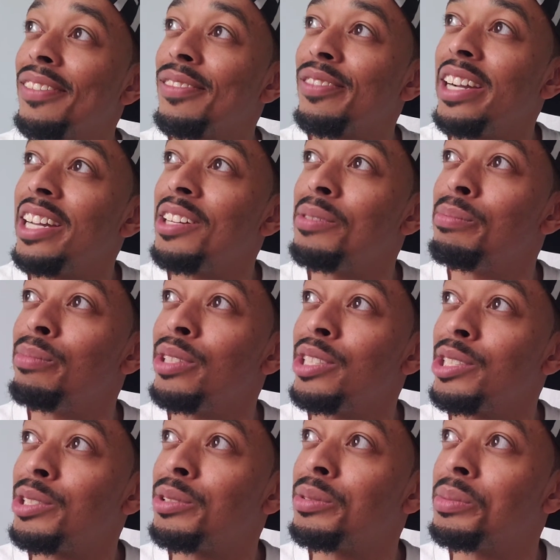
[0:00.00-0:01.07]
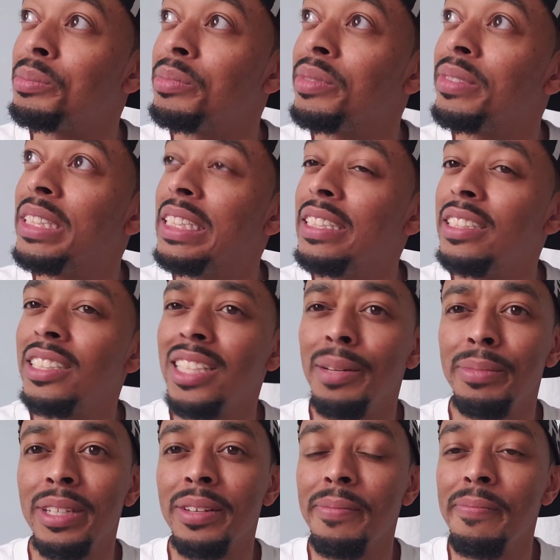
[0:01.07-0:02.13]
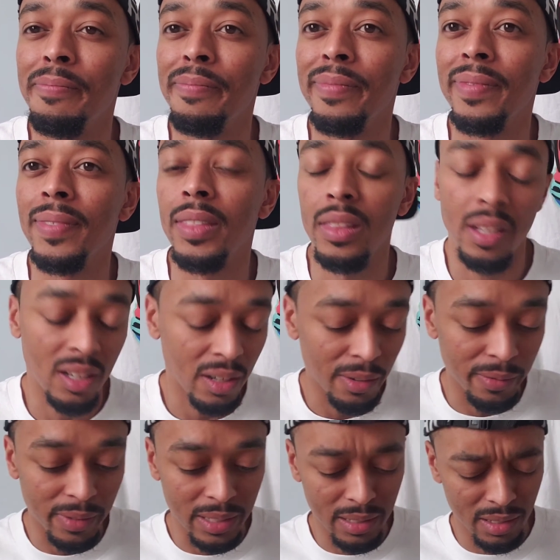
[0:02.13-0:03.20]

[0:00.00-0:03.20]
Red and blue. Something. I hope.